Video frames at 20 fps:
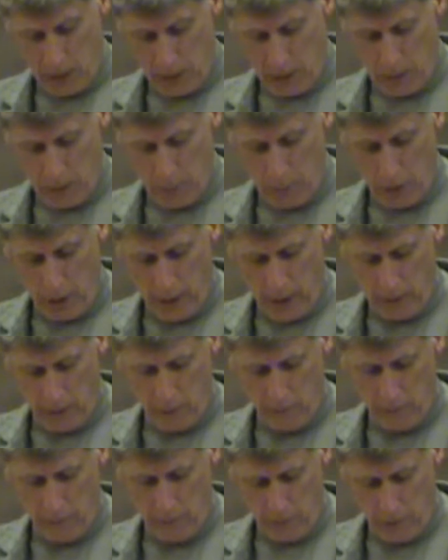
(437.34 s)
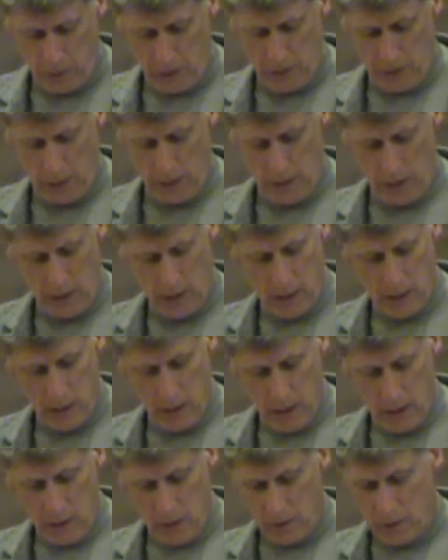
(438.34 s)
that can apply universally,
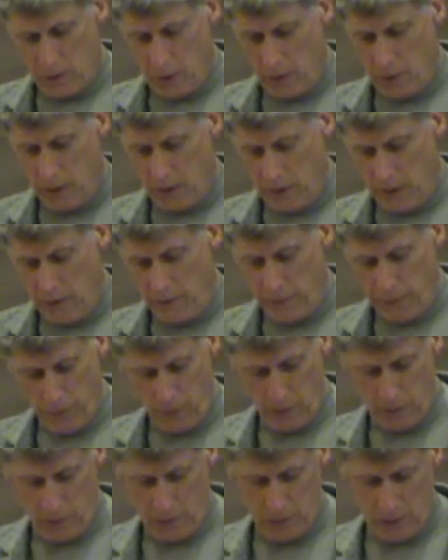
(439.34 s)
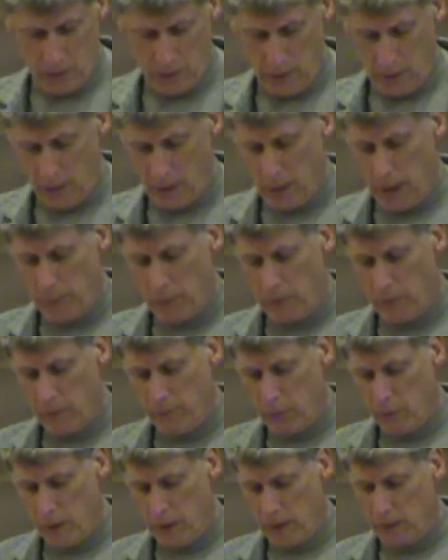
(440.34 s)
so it differs in a couple
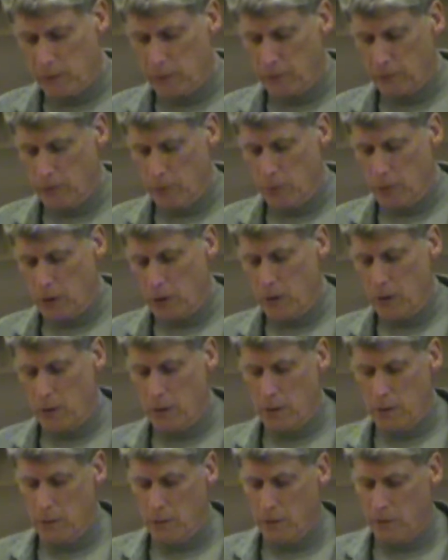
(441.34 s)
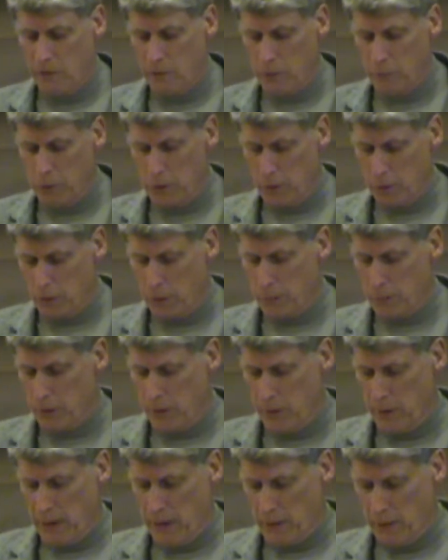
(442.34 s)
of ways from the current use of plural
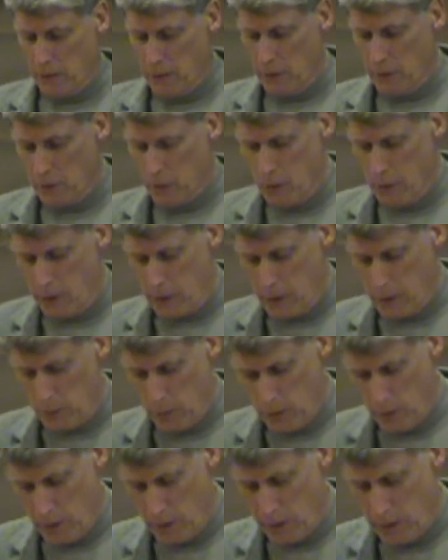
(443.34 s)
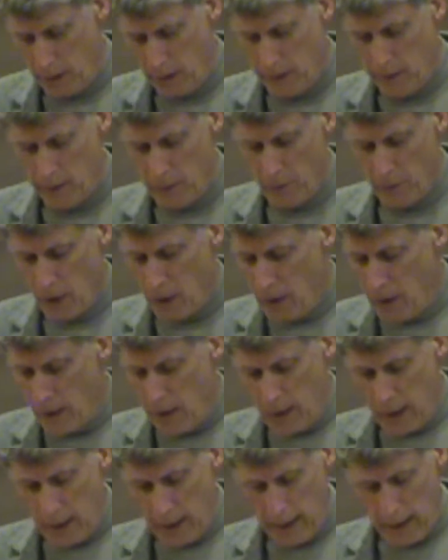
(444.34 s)
pronouns in the queer community.
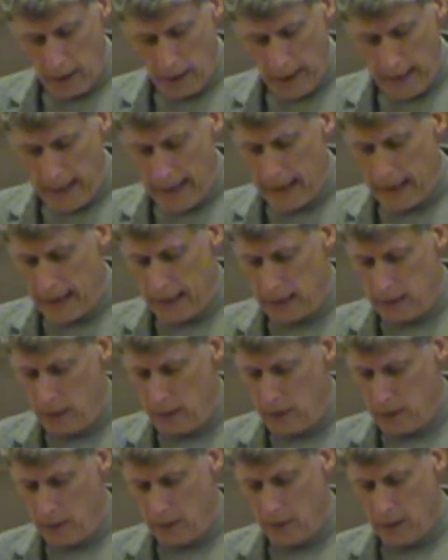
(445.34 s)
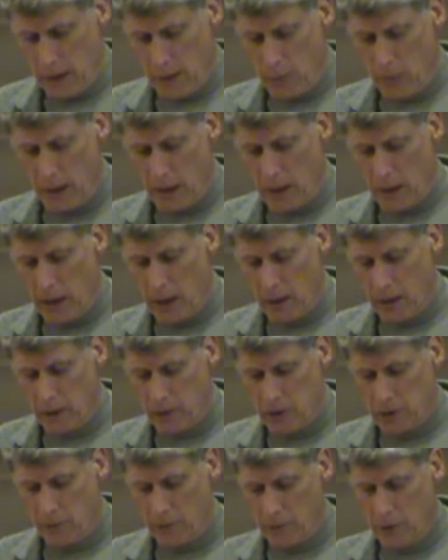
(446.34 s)
I'll add that my
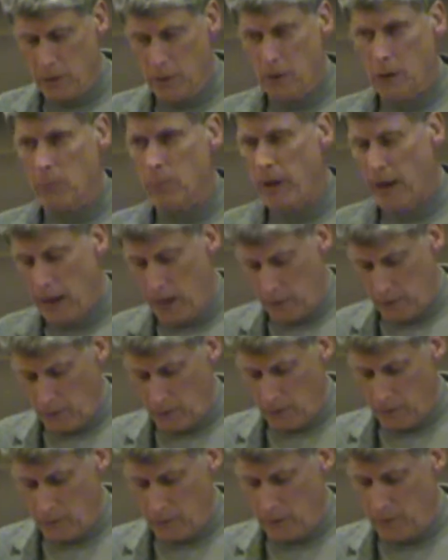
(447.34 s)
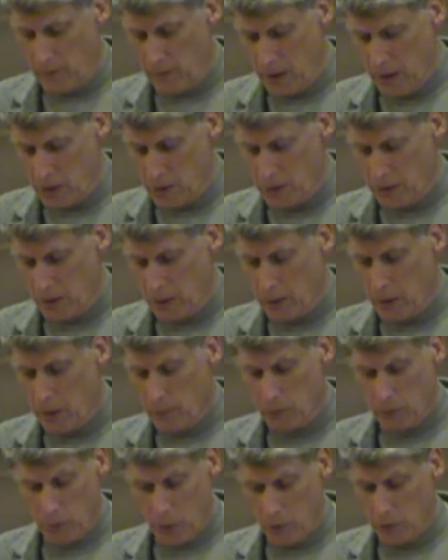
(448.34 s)
knowledge of current patterns of innovation
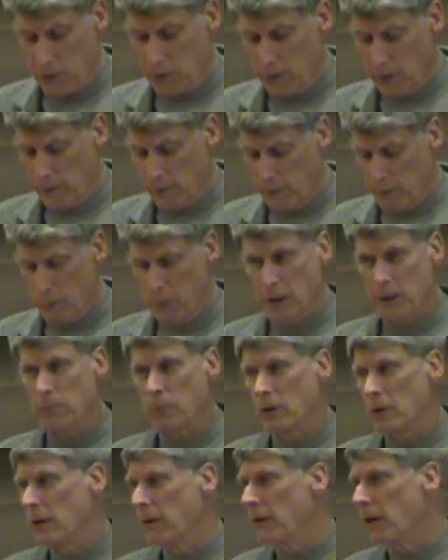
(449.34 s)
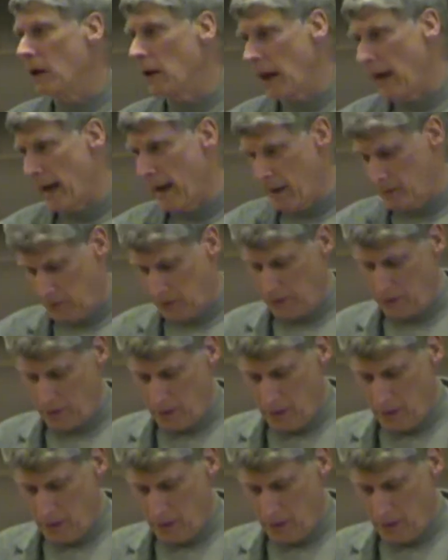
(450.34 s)
comes mostly from people in the class,